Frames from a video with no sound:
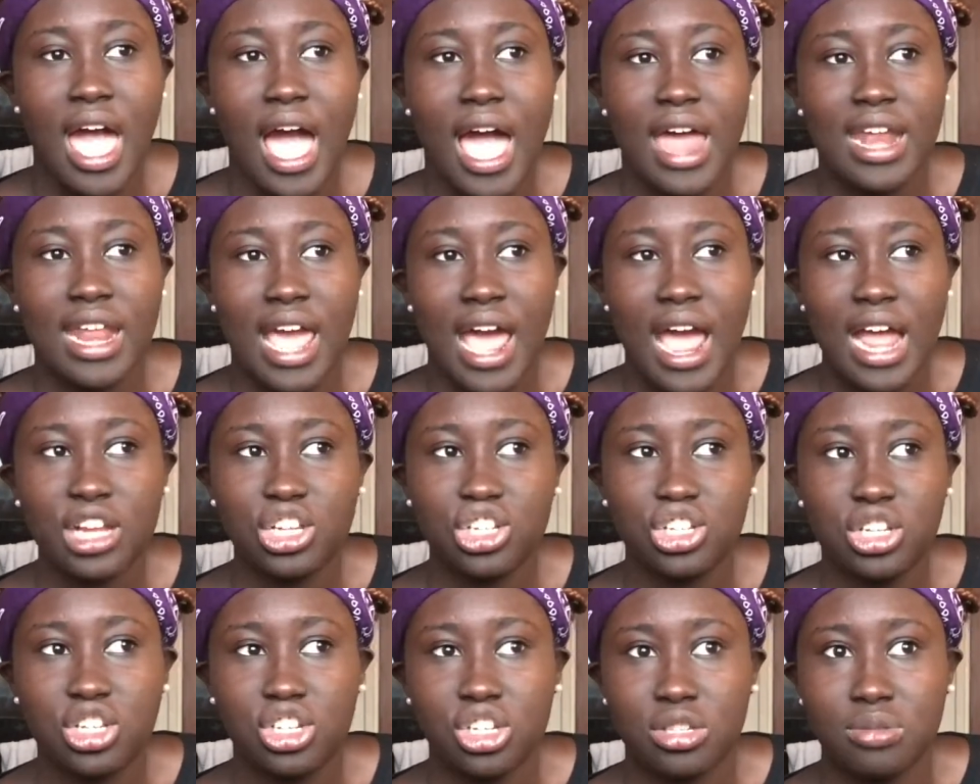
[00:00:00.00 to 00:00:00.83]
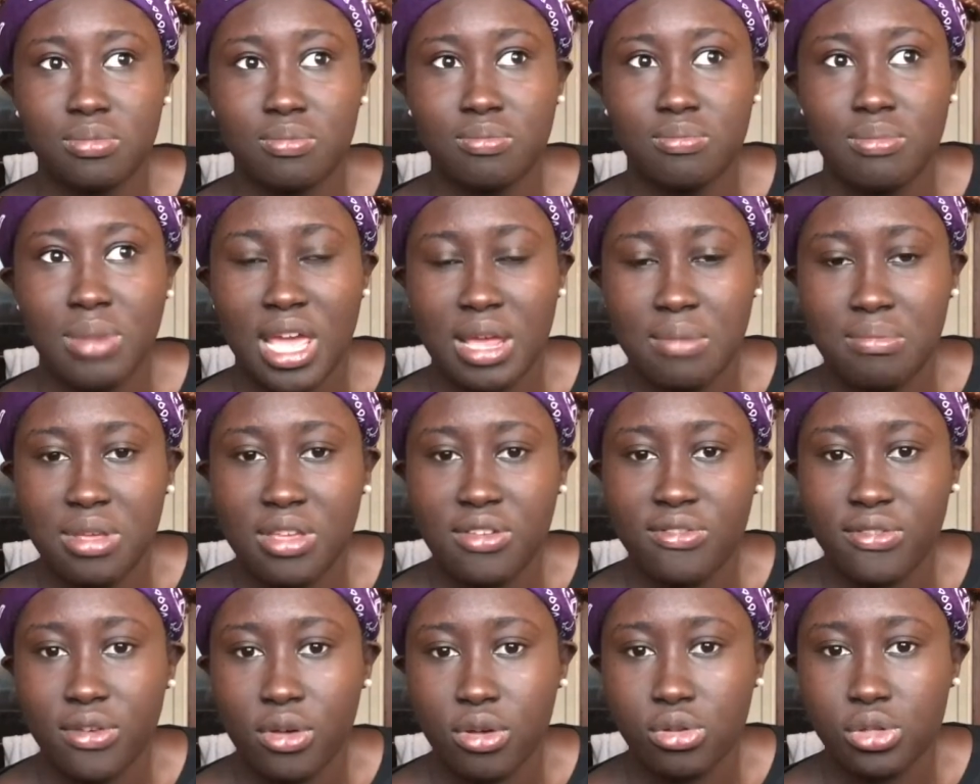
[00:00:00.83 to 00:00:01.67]
and it actually just made me
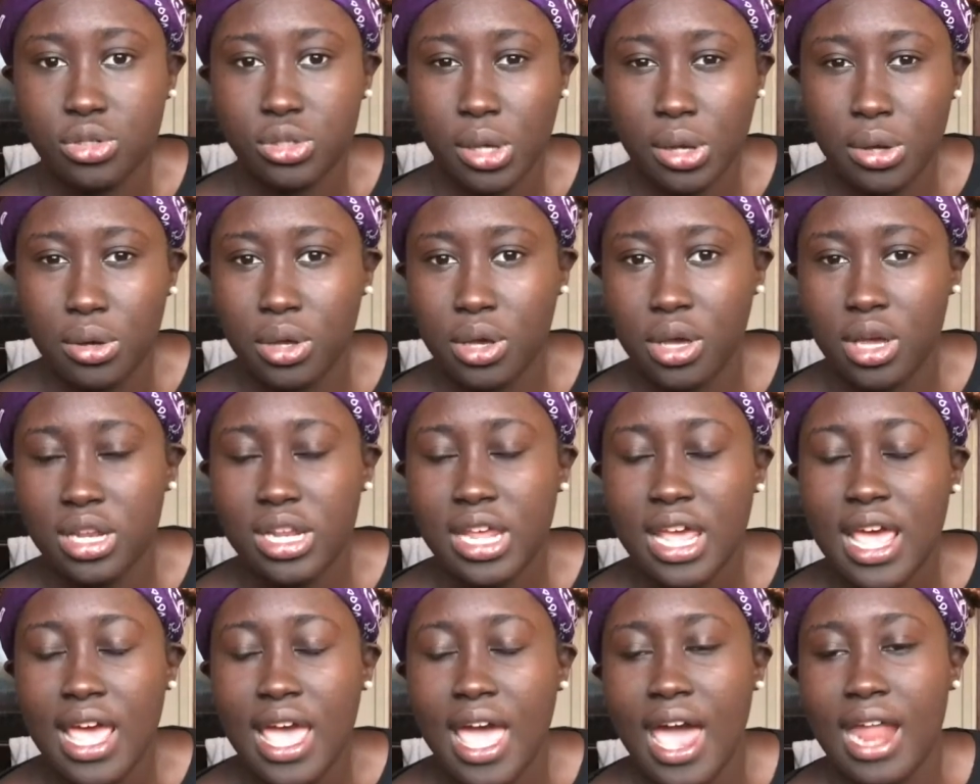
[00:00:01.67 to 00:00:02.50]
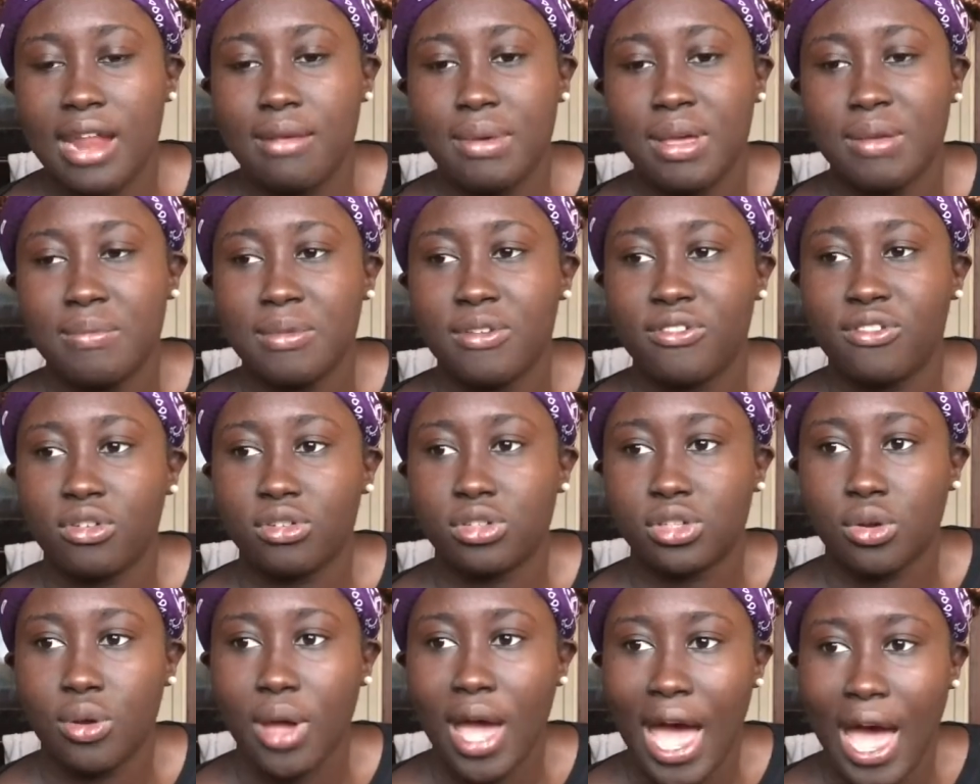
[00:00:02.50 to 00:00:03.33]
feel so good, and it made me feel
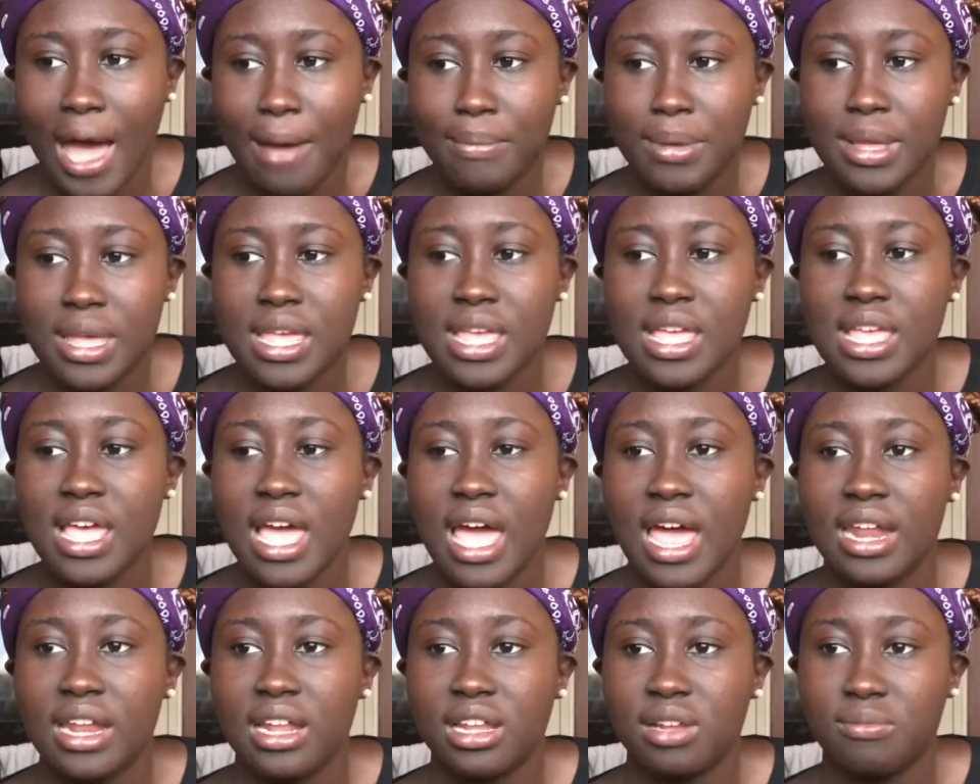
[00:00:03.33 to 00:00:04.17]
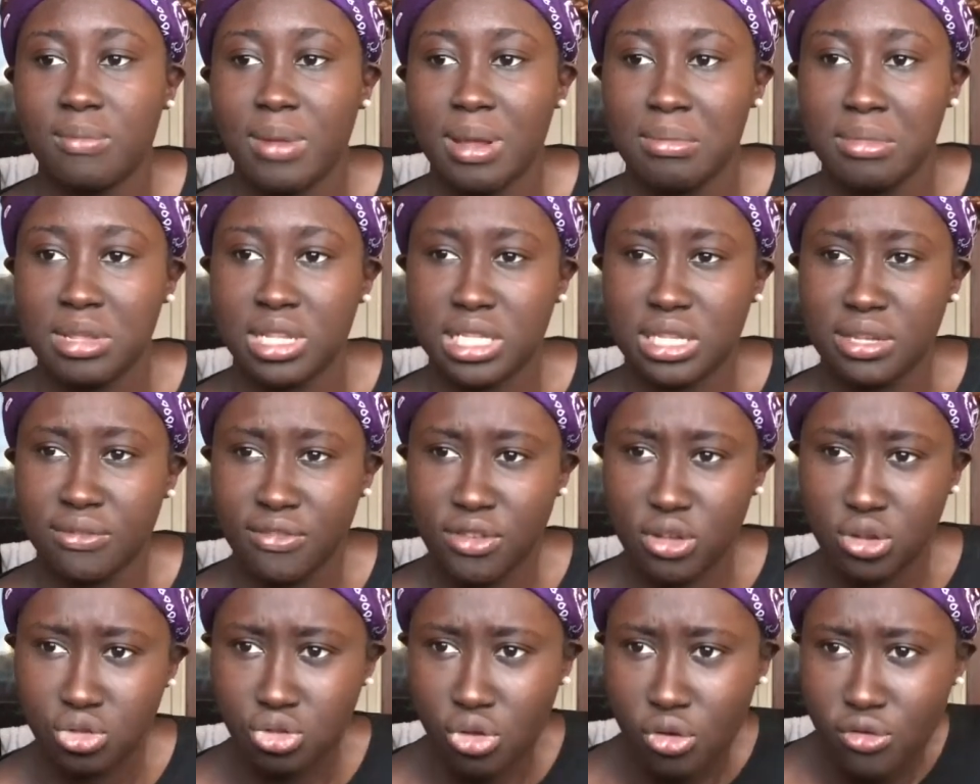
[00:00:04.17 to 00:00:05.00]
so happy, and it made me
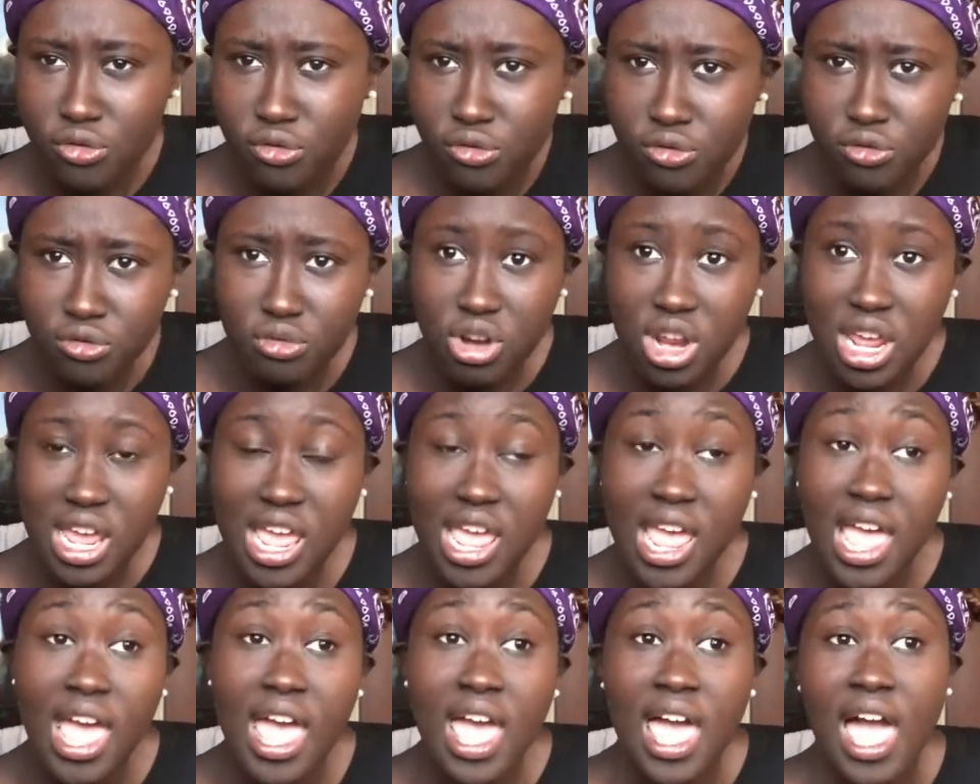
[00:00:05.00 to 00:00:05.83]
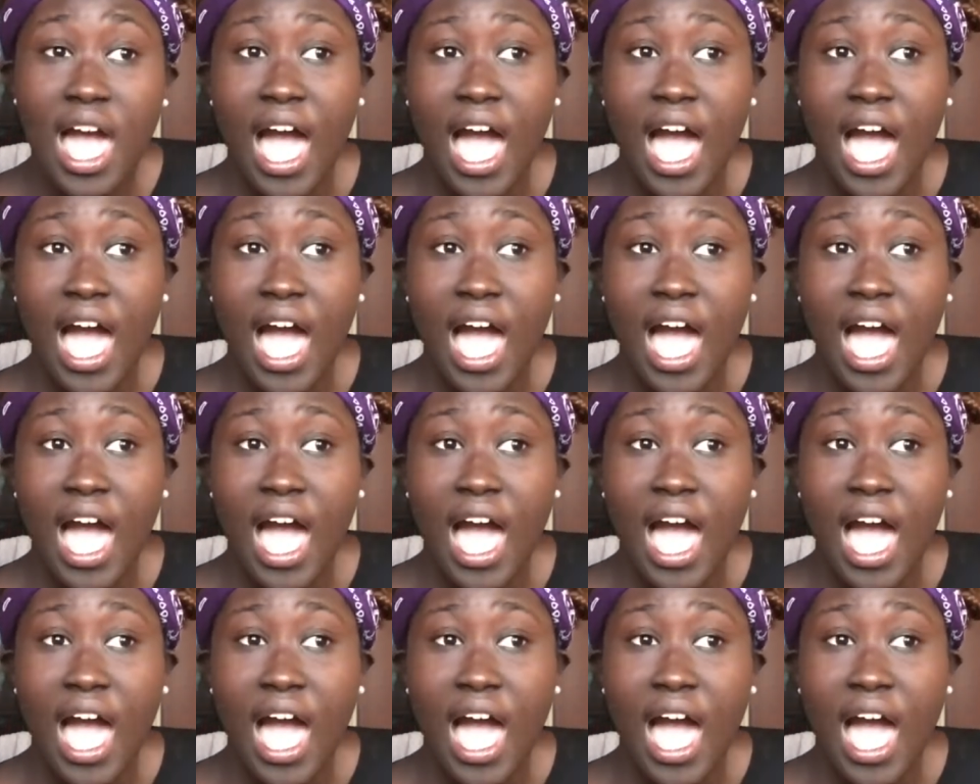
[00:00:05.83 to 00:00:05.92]
feel so free.